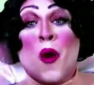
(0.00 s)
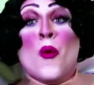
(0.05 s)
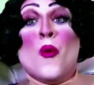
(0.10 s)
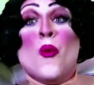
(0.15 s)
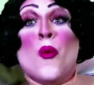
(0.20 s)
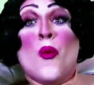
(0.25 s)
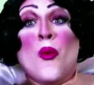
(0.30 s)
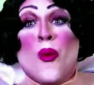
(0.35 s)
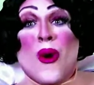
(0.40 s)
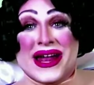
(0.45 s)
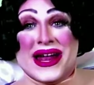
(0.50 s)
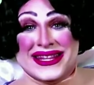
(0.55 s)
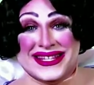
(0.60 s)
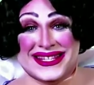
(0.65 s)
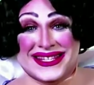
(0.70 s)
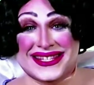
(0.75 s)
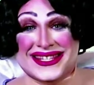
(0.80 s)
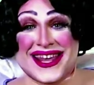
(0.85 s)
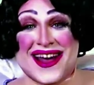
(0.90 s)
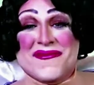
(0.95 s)

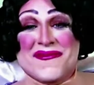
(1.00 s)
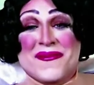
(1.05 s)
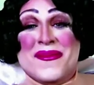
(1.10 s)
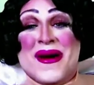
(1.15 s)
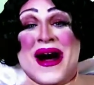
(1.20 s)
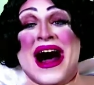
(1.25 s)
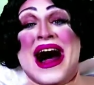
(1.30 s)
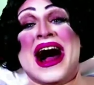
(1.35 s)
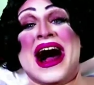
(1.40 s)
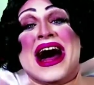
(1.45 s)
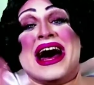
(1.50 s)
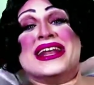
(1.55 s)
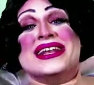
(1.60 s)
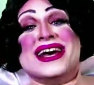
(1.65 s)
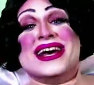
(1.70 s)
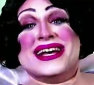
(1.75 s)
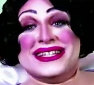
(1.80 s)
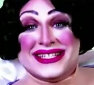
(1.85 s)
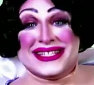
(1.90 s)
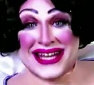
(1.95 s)
Once upon a